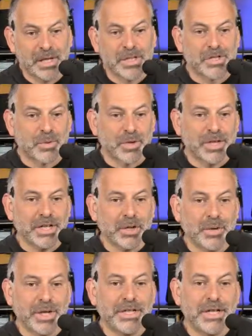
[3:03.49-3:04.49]
So we're going to
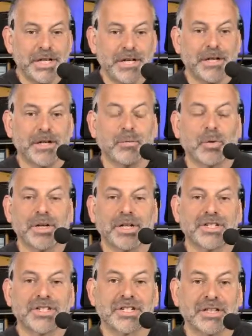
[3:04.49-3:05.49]
go in here and we're going
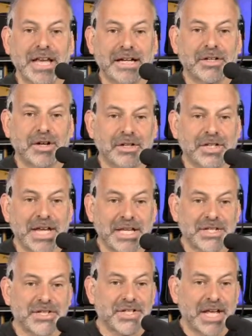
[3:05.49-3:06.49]
to select our
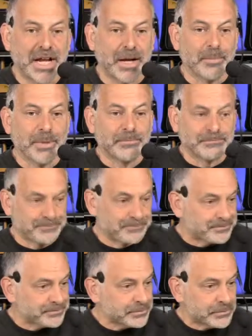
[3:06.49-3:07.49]
test setup.
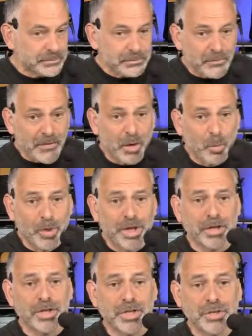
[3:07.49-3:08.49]
We
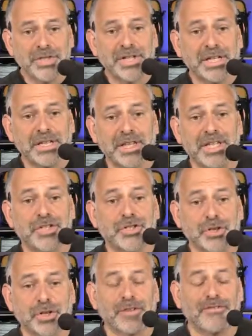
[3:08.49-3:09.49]
are using the
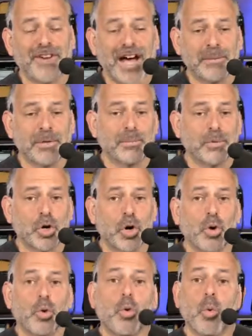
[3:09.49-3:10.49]
CertiFiber
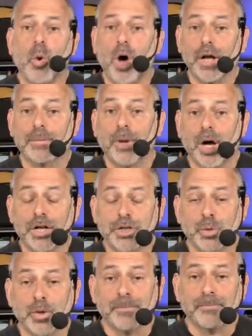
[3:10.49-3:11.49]
Pro Quad module.